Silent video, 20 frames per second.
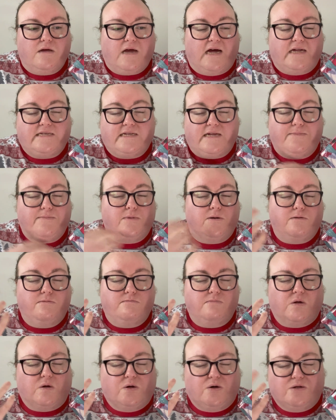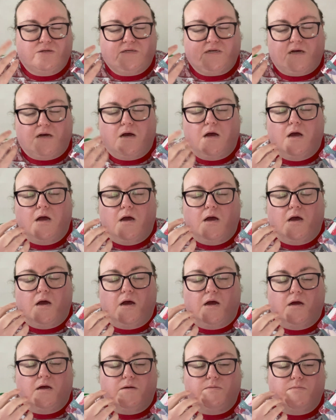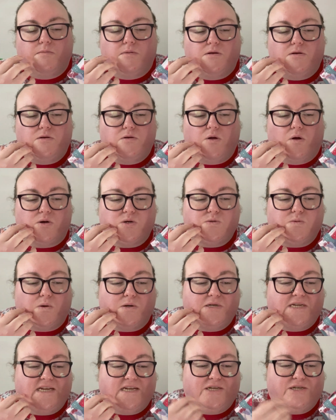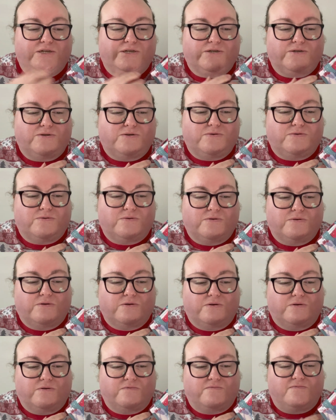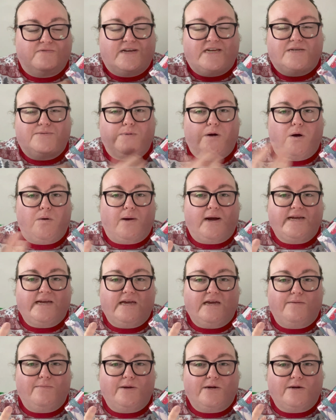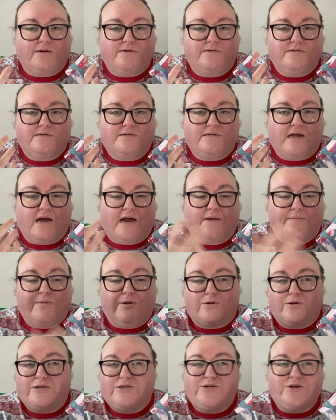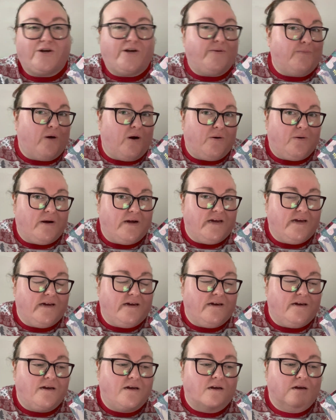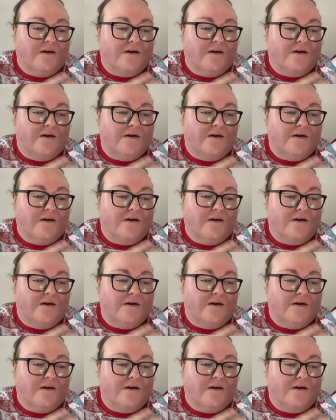as I'm older, not wanting to read more YA because I'm not enjoying more YA.